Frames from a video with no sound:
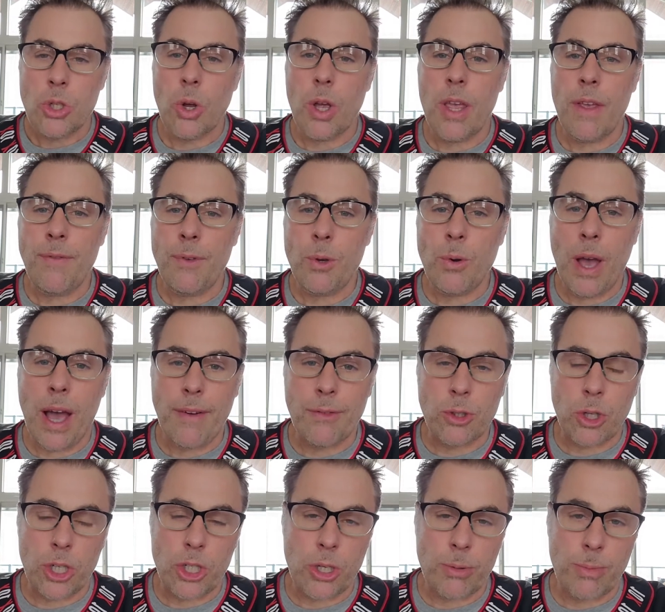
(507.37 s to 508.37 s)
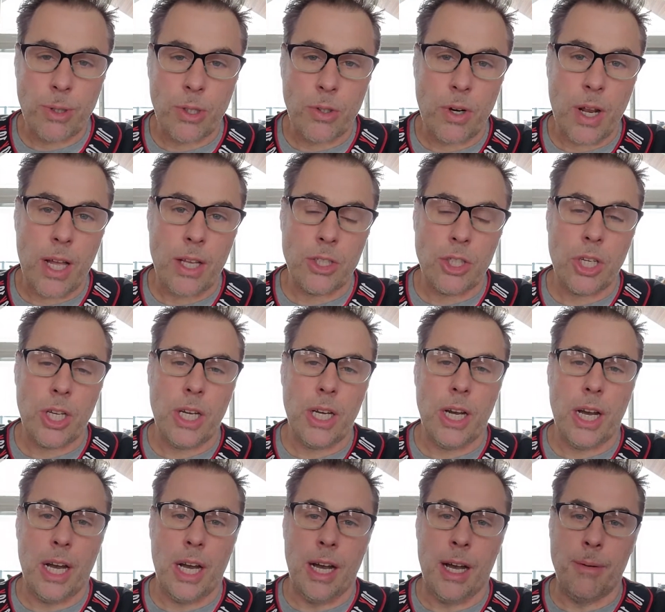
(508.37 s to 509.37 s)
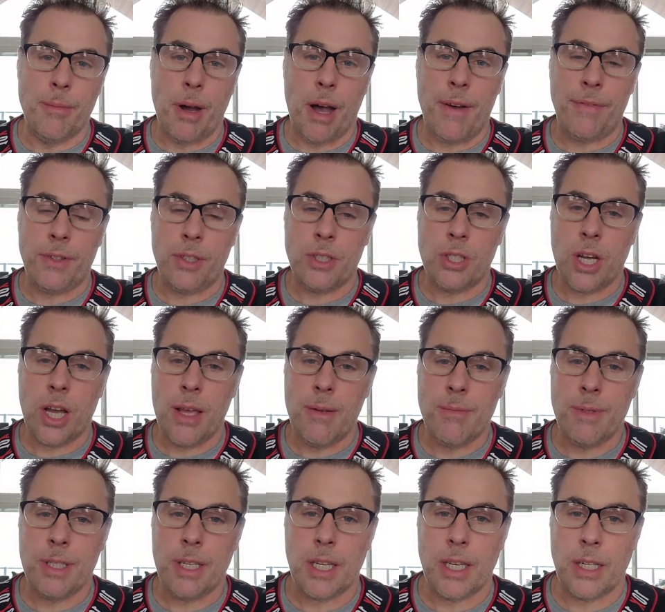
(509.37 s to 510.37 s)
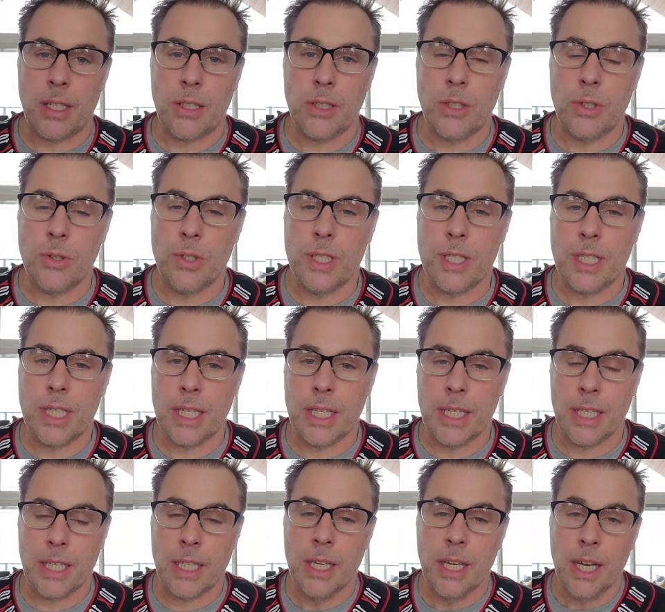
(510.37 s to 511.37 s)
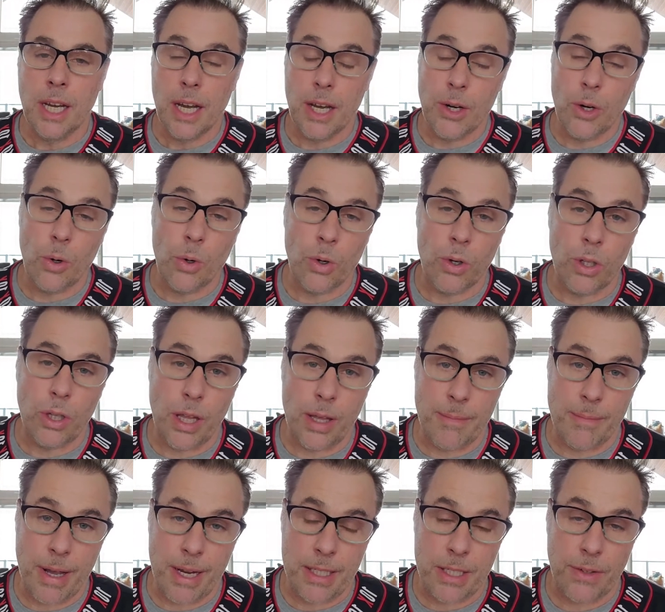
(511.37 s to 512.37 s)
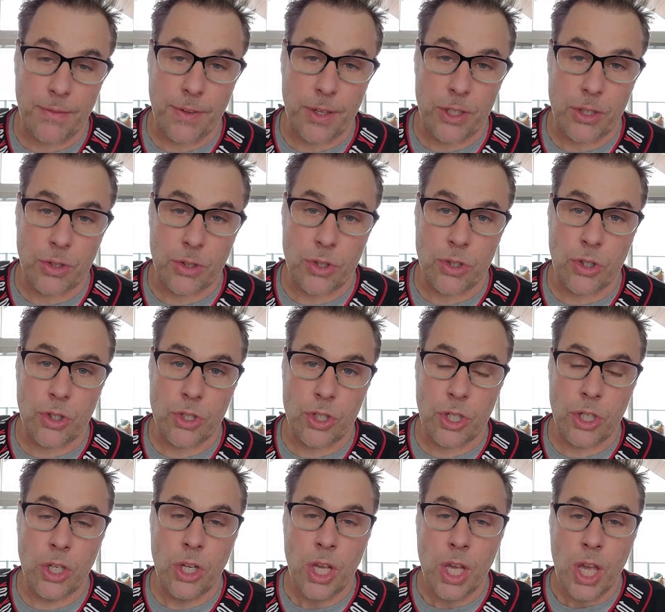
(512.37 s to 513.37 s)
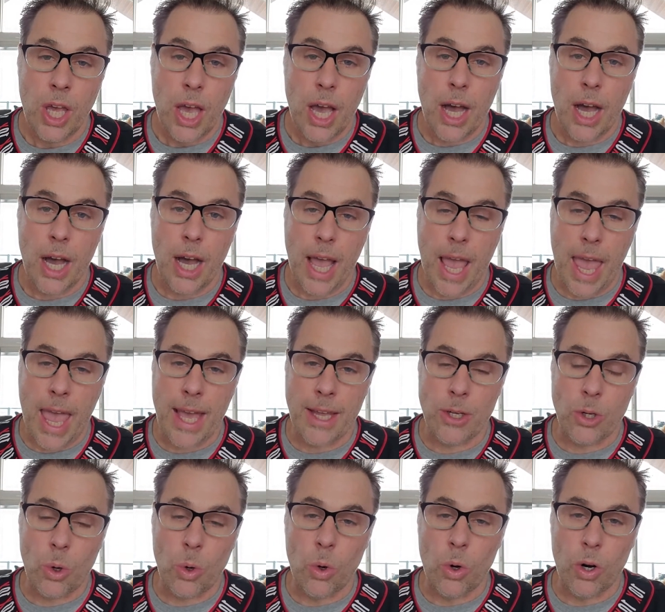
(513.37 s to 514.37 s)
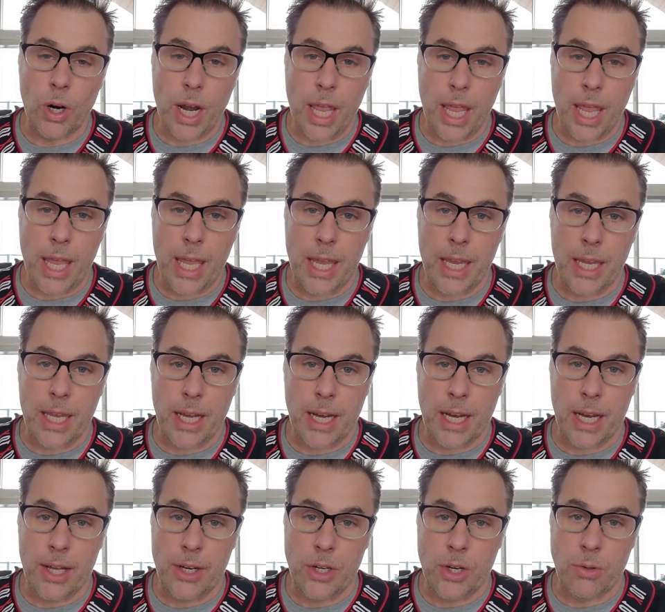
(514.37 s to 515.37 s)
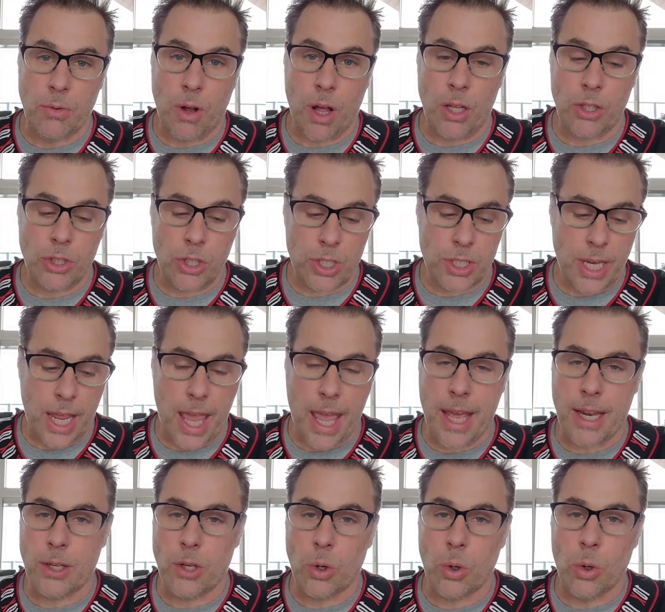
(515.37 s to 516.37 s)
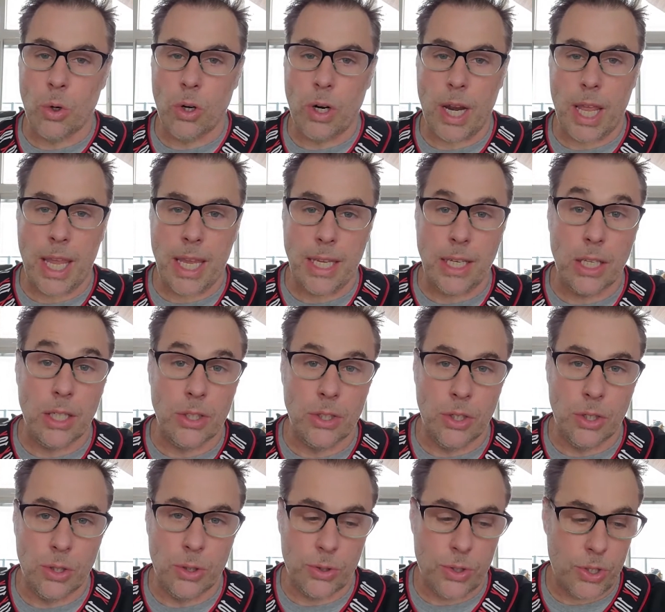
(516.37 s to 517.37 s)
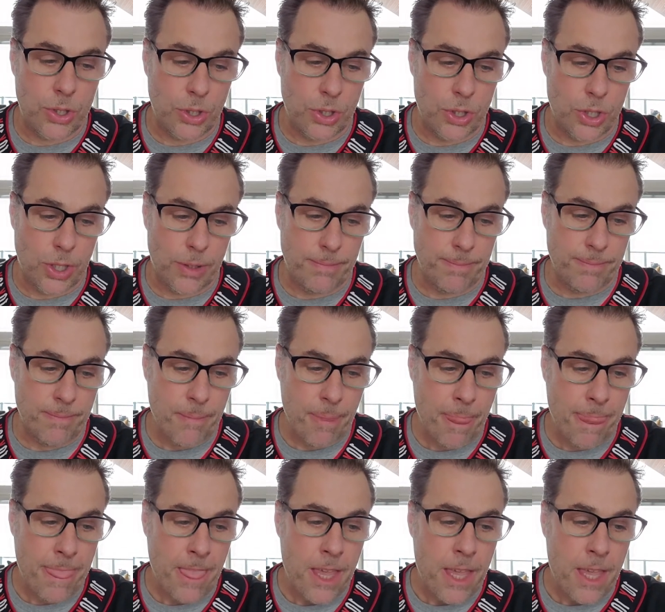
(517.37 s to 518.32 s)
So if you have trigeminal neuralgia, oftentimes it includes seeing an oral and maxillofacial surgeon and or a neurologist and or a neurosurgeon.